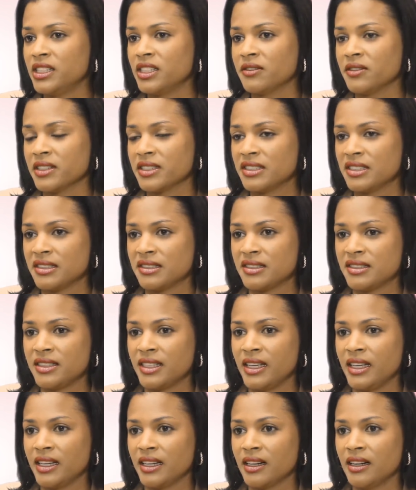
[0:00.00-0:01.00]
of
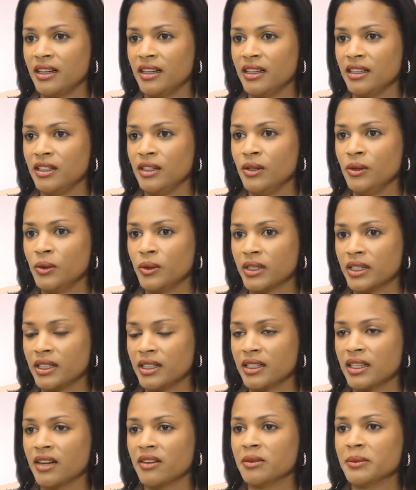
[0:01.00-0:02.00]
assisting a
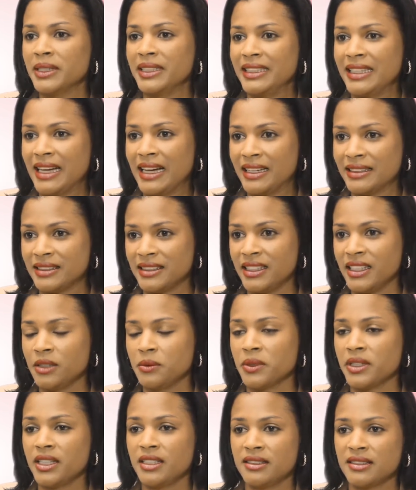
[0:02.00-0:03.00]
local government candidate
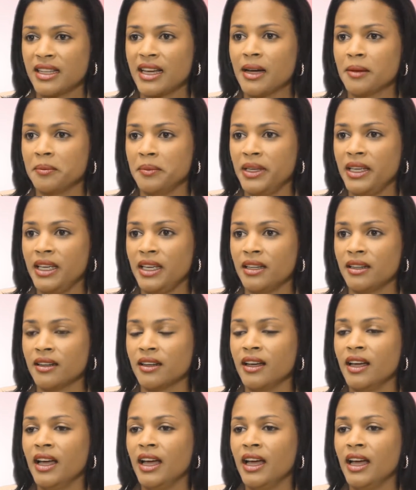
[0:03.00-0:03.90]
with his campaign.